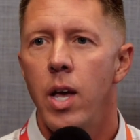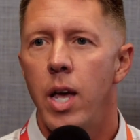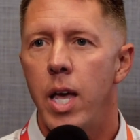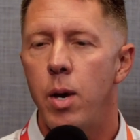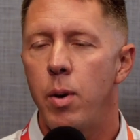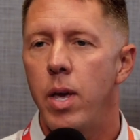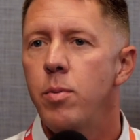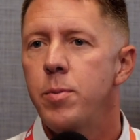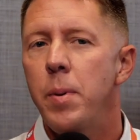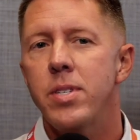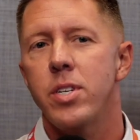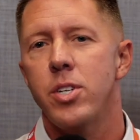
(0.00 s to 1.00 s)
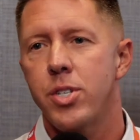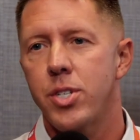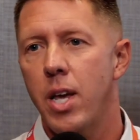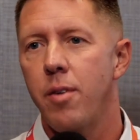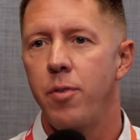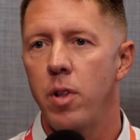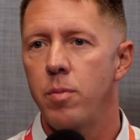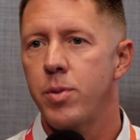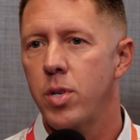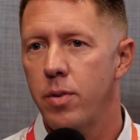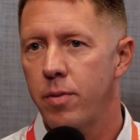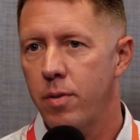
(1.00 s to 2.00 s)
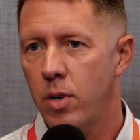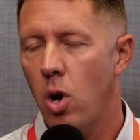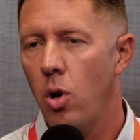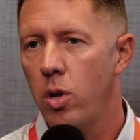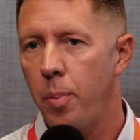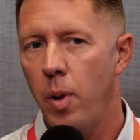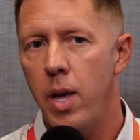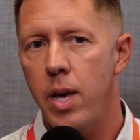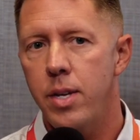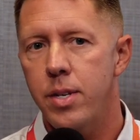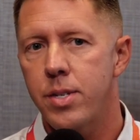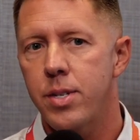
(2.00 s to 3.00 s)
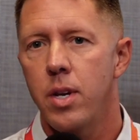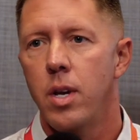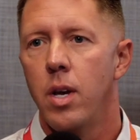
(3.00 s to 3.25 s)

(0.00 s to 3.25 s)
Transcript: it, he was basically just saying Philip's calling the plays."